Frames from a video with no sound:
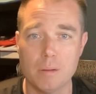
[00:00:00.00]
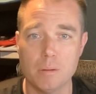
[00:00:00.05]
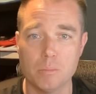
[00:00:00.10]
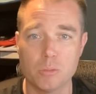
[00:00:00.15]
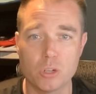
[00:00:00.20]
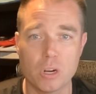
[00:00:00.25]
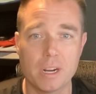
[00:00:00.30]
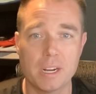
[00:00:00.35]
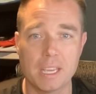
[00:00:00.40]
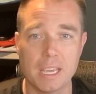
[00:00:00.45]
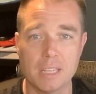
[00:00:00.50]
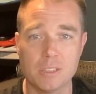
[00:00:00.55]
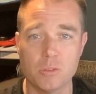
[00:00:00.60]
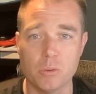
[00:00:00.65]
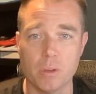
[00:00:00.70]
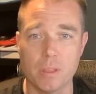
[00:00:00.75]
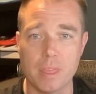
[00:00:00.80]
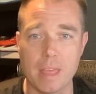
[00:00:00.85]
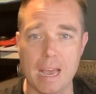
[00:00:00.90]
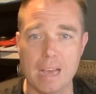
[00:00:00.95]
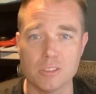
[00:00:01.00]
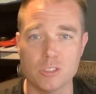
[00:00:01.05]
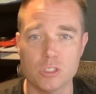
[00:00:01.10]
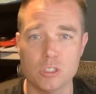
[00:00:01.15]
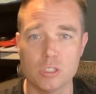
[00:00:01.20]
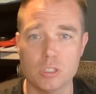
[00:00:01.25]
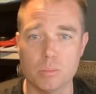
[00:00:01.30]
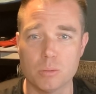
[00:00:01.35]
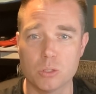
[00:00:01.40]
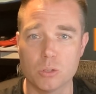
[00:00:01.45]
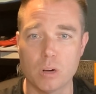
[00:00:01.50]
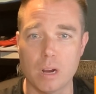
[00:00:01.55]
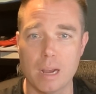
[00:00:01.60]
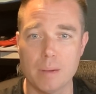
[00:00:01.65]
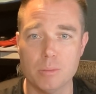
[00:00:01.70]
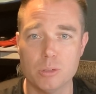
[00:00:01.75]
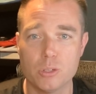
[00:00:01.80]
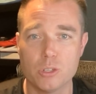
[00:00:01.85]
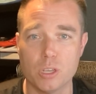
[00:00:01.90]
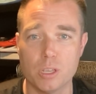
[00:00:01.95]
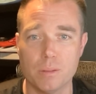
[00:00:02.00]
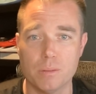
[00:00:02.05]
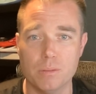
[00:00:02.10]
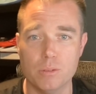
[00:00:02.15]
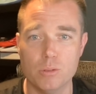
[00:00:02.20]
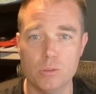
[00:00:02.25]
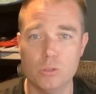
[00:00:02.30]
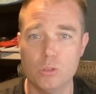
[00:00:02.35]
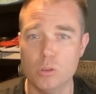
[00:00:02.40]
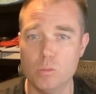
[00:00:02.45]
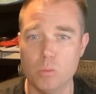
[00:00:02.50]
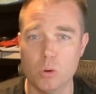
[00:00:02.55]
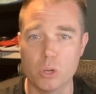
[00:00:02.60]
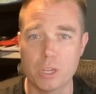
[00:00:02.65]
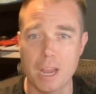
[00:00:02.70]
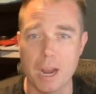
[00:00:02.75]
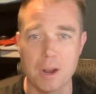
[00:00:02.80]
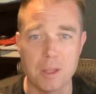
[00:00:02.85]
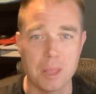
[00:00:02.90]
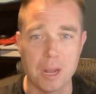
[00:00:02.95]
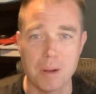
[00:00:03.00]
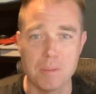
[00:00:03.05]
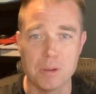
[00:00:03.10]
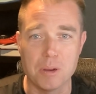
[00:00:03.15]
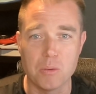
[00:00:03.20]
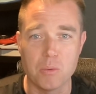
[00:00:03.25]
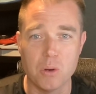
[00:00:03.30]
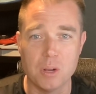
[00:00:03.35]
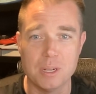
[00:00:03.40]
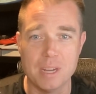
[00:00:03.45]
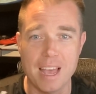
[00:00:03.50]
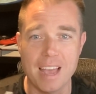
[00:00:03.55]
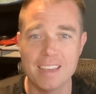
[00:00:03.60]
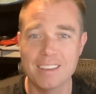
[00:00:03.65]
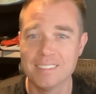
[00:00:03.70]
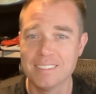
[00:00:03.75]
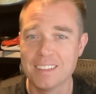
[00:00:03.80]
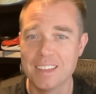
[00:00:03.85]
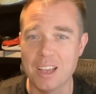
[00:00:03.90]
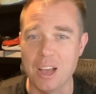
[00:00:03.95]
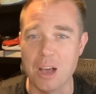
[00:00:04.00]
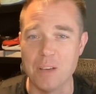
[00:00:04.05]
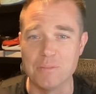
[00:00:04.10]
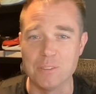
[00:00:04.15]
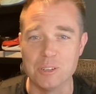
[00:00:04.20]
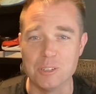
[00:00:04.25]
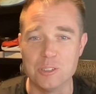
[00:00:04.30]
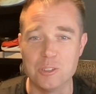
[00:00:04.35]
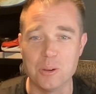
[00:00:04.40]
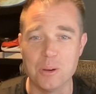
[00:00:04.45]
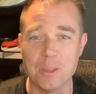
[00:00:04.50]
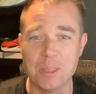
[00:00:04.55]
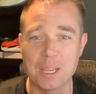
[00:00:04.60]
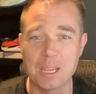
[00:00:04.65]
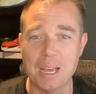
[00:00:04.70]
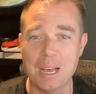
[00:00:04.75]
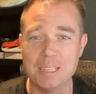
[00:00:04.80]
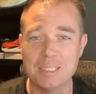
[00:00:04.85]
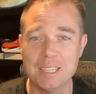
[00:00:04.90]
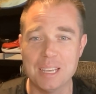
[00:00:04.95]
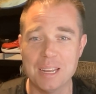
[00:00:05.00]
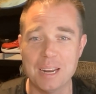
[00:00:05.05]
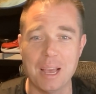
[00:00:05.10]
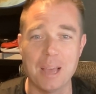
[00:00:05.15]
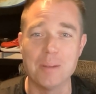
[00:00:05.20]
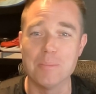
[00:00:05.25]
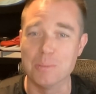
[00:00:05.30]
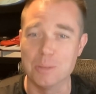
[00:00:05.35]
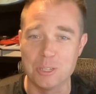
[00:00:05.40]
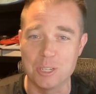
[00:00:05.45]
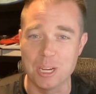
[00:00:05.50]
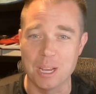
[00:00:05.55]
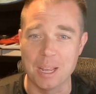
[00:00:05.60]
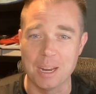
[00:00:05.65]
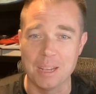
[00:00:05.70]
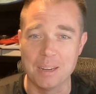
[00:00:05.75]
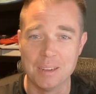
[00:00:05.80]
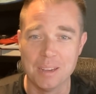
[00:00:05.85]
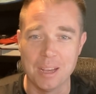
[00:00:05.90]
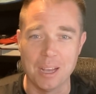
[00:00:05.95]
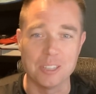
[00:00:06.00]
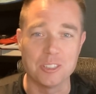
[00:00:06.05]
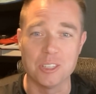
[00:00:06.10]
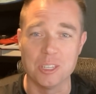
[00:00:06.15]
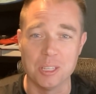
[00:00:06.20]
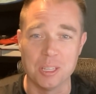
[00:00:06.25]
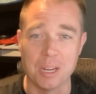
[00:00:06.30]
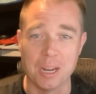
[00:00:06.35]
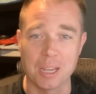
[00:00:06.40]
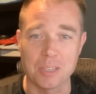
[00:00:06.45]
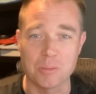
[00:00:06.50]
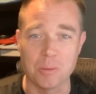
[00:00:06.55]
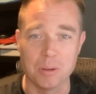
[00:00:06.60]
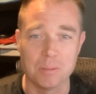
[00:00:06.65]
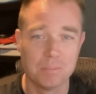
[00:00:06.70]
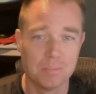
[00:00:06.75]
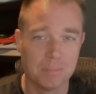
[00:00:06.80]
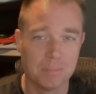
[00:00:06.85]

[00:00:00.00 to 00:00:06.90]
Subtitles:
I'm trying to get to 1,000 subscribers so that YouTube will care that I'm here one day. If you're enjoying the content, I'd appreciate it. I'll see you in the next one.